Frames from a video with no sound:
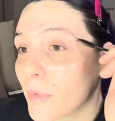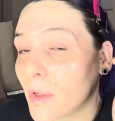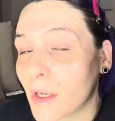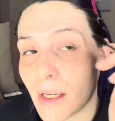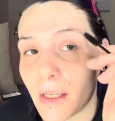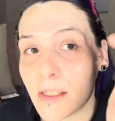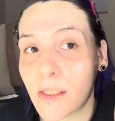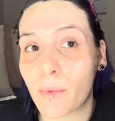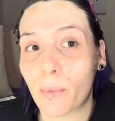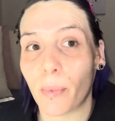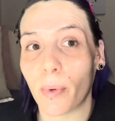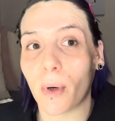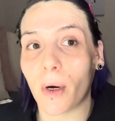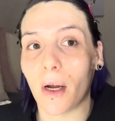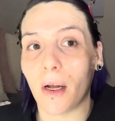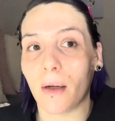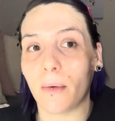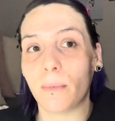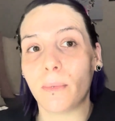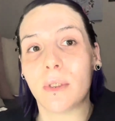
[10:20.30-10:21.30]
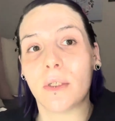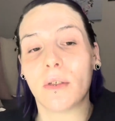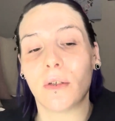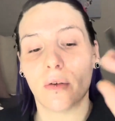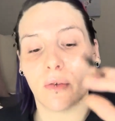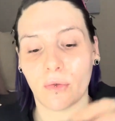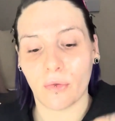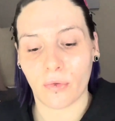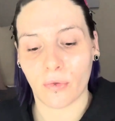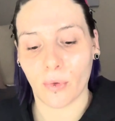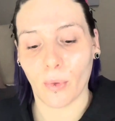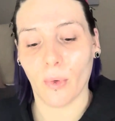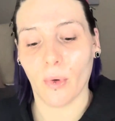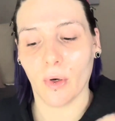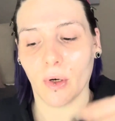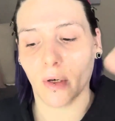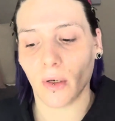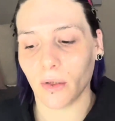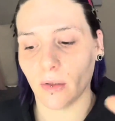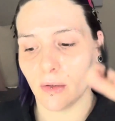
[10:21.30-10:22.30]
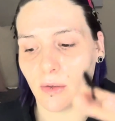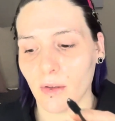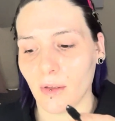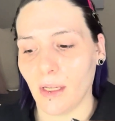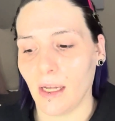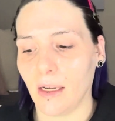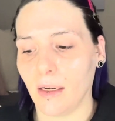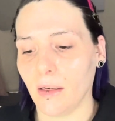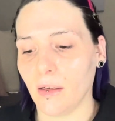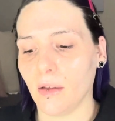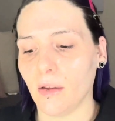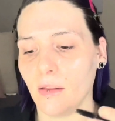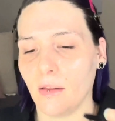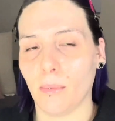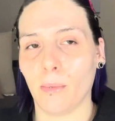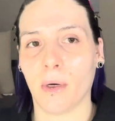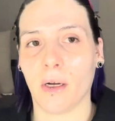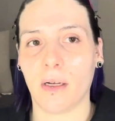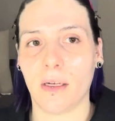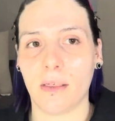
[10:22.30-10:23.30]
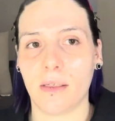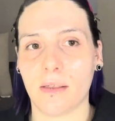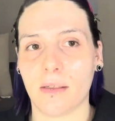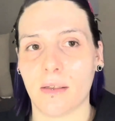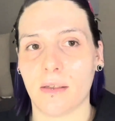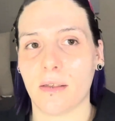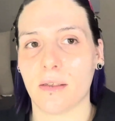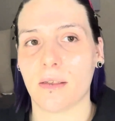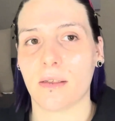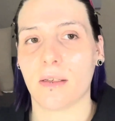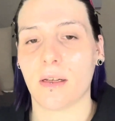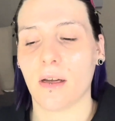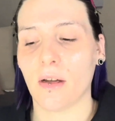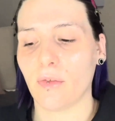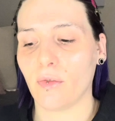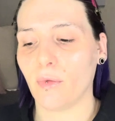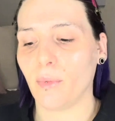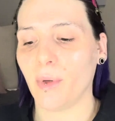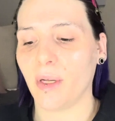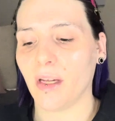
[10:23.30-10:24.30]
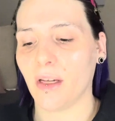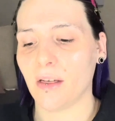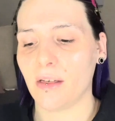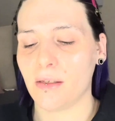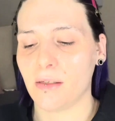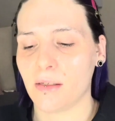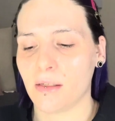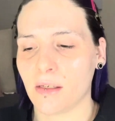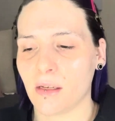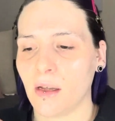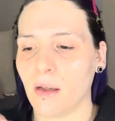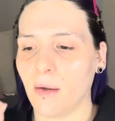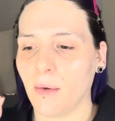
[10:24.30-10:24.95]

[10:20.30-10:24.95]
It's prepped for like the bonds and stuff, because